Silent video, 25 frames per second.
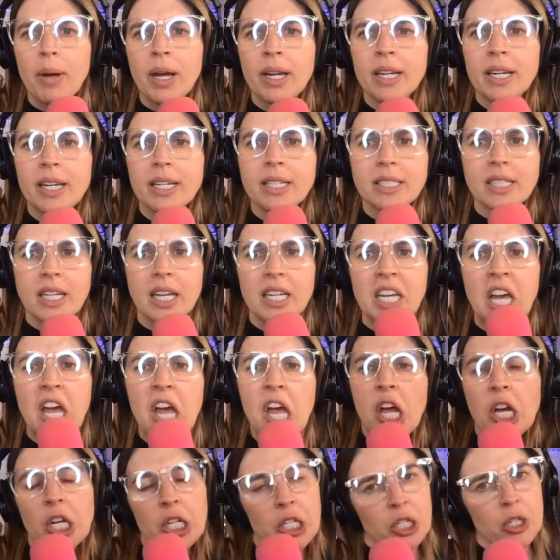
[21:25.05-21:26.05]
And he's like,
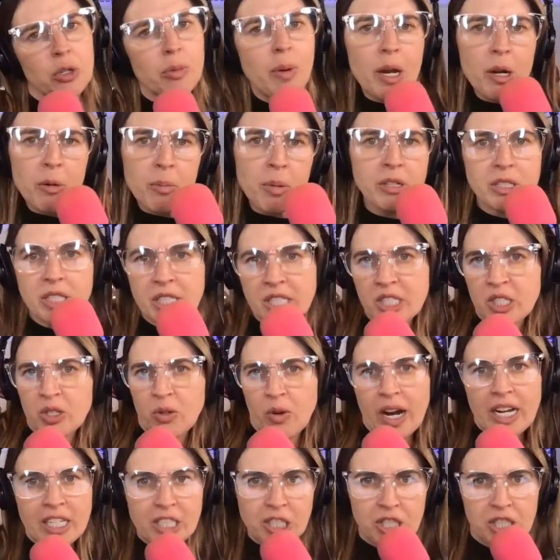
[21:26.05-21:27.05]
you better put
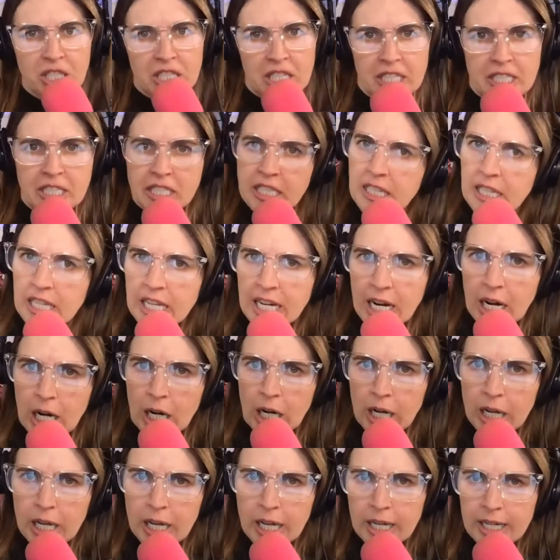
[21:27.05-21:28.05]
scratch tickets in there
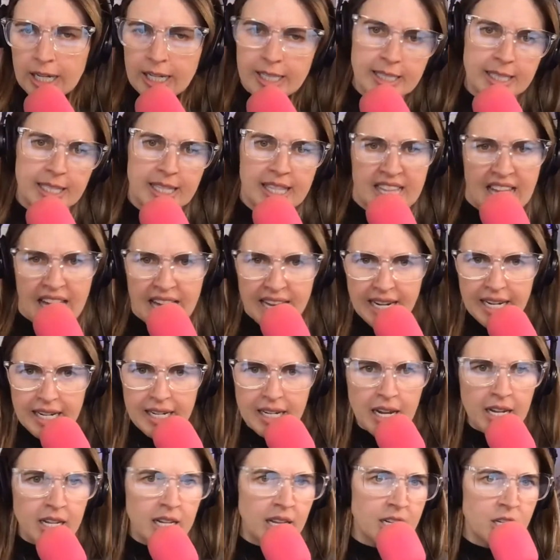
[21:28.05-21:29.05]
because that ain't,
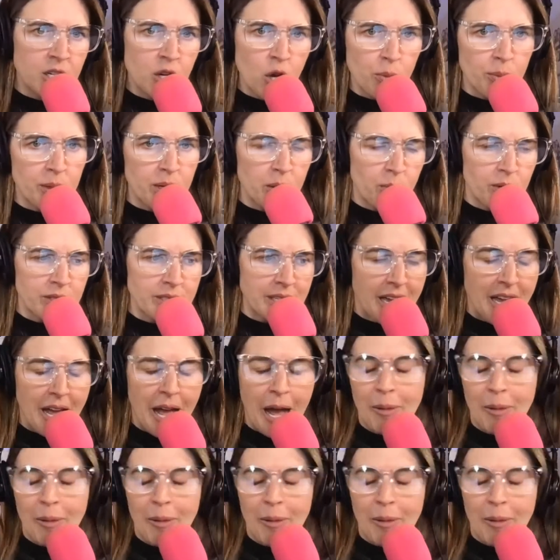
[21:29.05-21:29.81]
and that nobody wants,